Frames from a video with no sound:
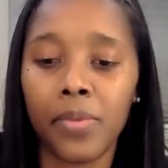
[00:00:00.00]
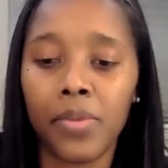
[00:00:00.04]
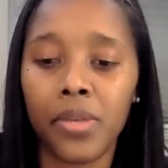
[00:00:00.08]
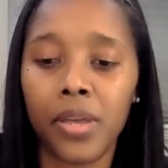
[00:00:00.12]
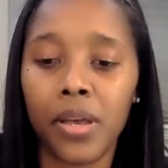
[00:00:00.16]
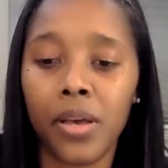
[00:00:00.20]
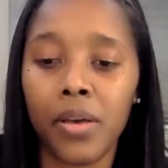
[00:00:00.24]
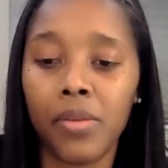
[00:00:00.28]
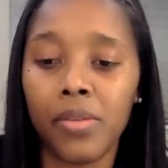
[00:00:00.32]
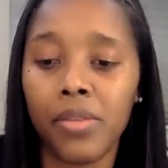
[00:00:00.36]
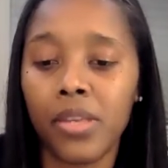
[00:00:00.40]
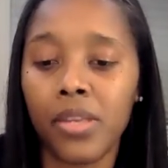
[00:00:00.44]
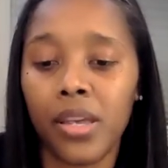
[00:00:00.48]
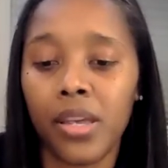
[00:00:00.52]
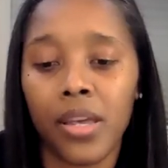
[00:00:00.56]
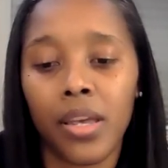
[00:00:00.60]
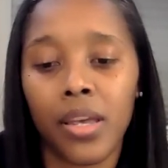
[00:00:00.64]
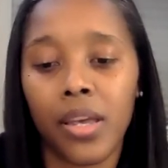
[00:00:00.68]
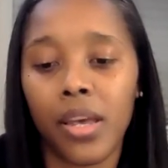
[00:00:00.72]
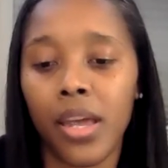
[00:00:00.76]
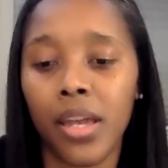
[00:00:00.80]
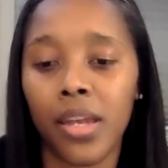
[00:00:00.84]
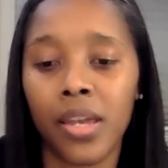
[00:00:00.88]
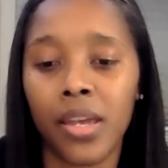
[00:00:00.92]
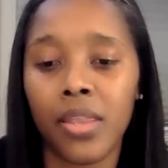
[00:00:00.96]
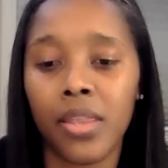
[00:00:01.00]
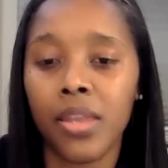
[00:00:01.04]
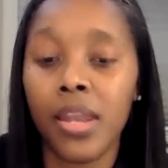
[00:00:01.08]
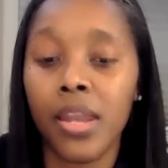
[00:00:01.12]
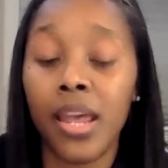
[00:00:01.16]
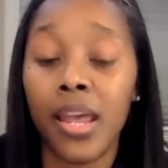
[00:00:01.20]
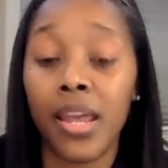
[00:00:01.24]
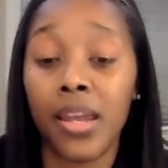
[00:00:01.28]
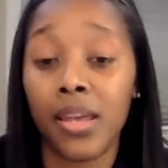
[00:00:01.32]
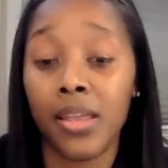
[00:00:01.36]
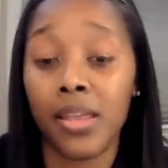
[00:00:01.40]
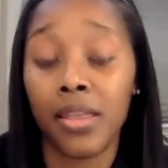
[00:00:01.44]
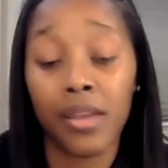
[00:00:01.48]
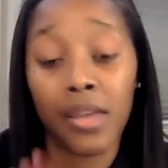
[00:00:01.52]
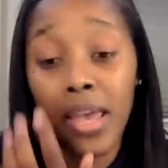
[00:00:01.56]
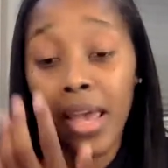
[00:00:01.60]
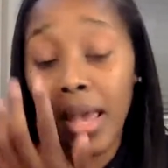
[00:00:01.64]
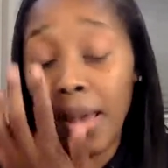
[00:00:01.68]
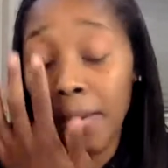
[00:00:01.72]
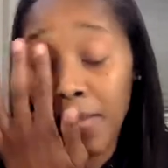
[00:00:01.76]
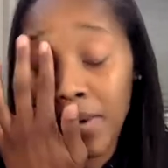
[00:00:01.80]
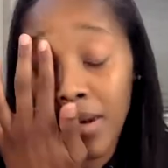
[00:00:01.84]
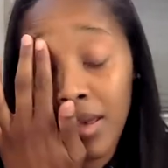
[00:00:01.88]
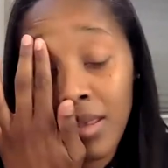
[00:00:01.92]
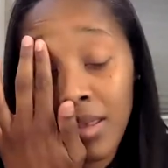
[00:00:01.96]
So it's another day, another
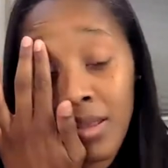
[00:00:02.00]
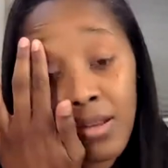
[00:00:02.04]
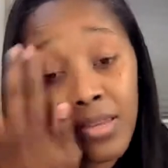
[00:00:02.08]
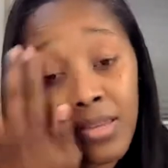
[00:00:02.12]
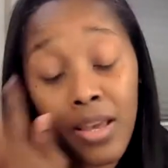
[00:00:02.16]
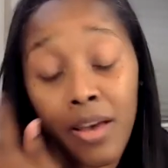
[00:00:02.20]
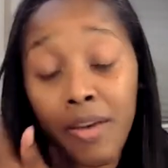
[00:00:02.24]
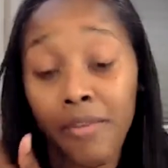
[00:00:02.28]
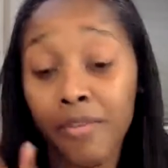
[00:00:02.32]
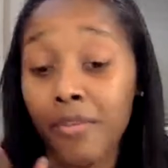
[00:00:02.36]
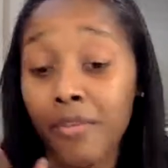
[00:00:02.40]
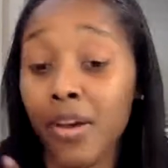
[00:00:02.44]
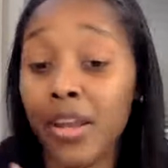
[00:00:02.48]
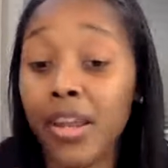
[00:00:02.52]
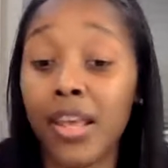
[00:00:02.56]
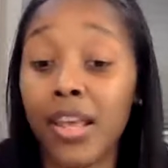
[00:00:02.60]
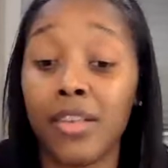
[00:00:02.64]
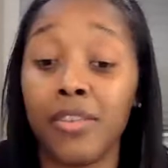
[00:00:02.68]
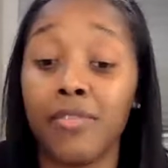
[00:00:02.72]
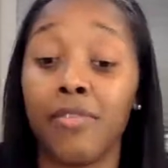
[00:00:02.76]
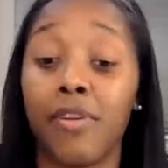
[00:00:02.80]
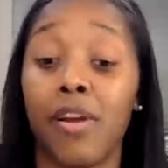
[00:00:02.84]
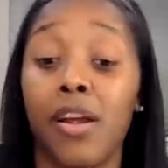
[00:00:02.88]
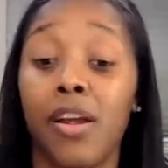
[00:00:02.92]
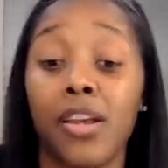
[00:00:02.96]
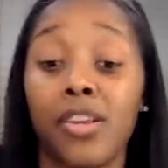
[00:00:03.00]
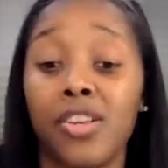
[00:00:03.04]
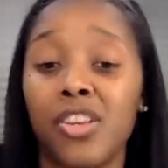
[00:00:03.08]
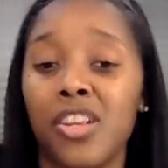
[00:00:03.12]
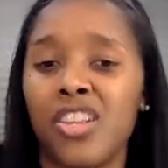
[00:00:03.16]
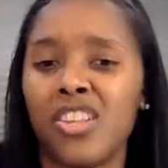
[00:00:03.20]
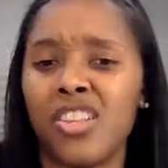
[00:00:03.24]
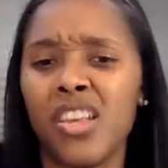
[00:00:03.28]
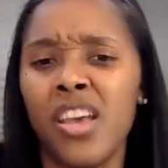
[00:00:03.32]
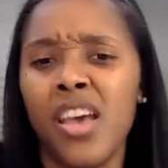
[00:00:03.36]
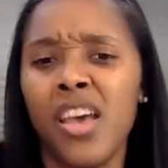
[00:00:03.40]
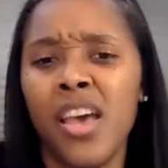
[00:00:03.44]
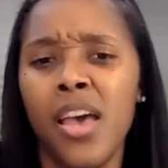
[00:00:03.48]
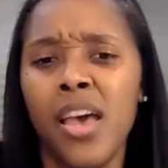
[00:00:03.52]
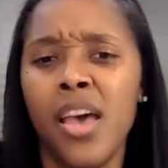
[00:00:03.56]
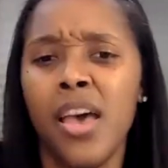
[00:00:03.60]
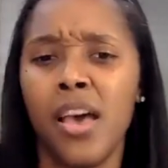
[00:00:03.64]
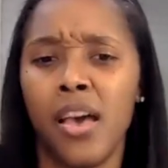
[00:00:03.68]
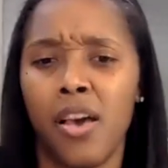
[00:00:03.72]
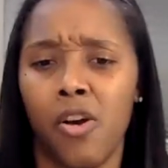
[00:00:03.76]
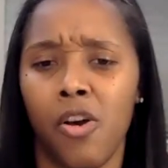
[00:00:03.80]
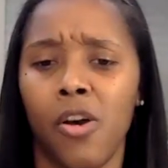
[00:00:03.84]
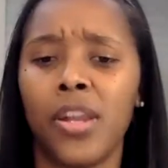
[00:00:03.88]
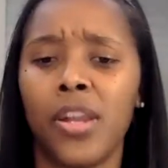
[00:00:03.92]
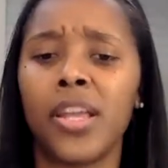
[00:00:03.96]
game, another tough one as far as just
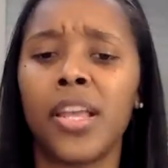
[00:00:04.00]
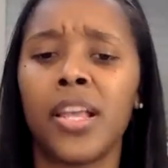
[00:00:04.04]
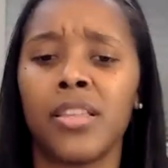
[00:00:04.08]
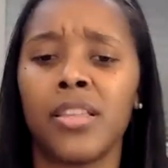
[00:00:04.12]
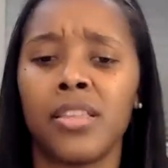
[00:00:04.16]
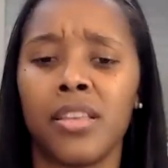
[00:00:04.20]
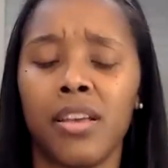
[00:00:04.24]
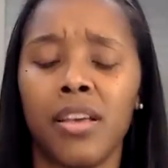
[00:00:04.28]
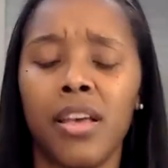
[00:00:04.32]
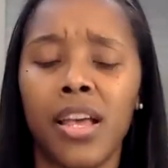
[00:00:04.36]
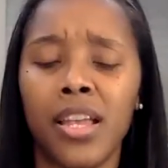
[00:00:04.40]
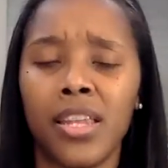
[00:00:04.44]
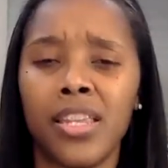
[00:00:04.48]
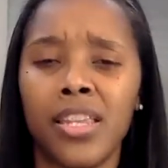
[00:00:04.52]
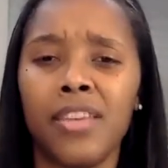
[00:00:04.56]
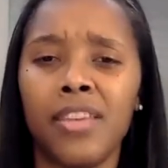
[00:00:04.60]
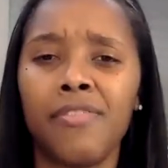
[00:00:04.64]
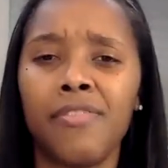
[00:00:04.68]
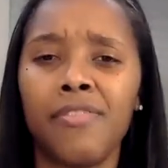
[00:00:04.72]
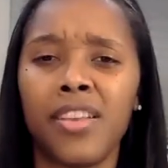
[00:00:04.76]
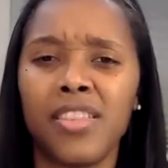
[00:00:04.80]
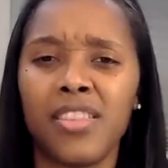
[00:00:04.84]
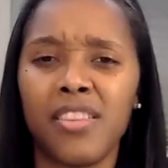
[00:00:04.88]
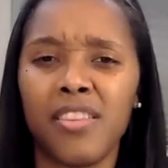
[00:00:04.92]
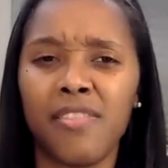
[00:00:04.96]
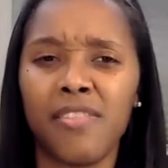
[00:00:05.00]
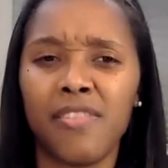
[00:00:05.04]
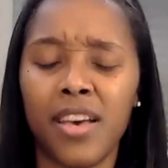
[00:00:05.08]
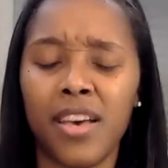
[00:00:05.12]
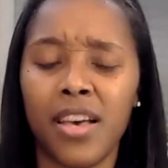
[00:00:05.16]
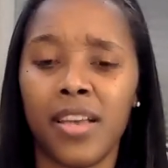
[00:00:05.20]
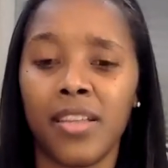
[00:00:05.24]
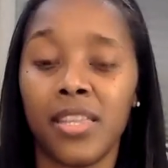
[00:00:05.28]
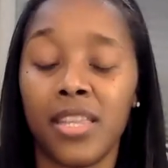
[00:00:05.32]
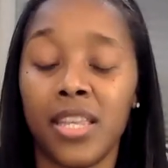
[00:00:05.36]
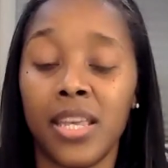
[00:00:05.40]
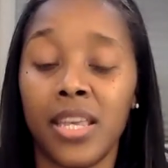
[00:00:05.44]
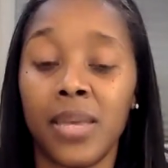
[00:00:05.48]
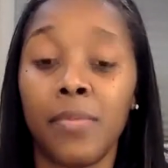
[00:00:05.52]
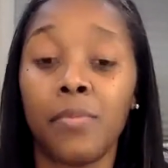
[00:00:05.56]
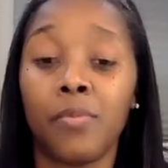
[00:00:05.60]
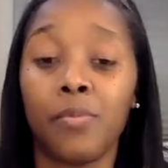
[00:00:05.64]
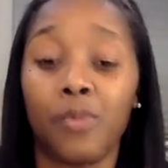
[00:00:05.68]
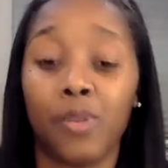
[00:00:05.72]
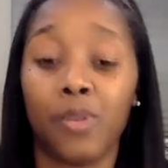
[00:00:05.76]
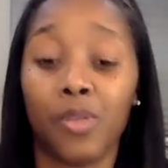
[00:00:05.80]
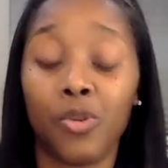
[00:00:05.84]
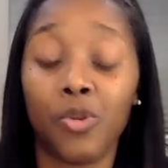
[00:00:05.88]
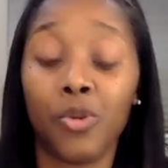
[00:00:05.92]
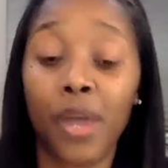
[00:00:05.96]
going against a defensive
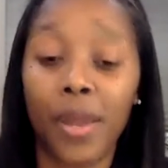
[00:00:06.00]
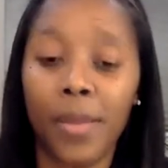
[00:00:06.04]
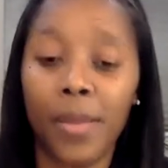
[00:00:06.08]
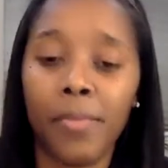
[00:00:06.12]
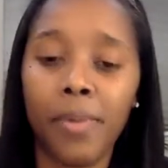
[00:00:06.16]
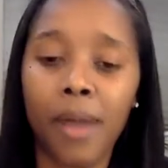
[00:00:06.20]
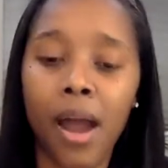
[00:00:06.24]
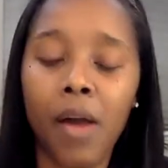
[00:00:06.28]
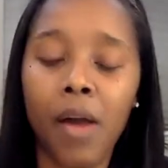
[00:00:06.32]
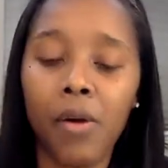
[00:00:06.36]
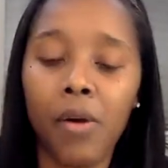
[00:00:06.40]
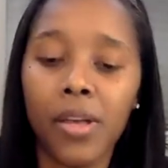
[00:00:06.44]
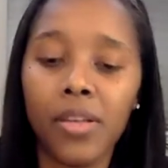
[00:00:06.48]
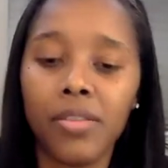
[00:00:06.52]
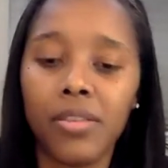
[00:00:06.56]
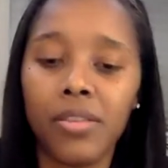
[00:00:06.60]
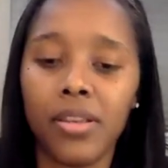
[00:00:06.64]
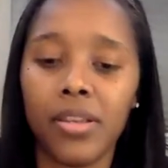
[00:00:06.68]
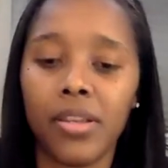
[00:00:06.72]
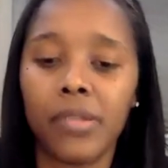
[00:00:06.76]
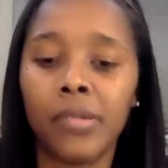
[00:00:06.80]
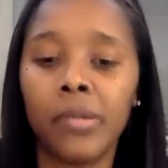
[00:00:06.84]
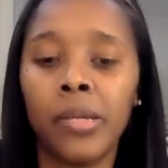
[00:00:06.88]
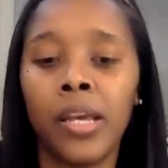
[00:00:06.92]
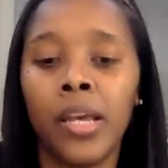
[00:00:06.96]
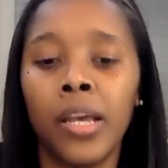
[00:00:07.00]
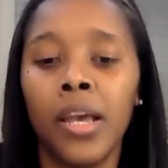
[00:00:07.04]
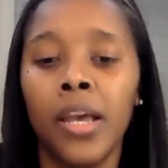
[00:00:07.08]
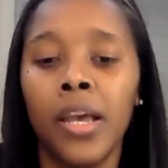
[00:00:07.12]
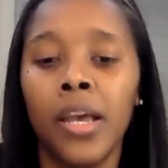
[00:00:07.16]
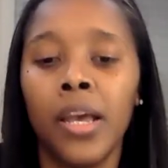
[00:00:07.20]
team with great prowess, and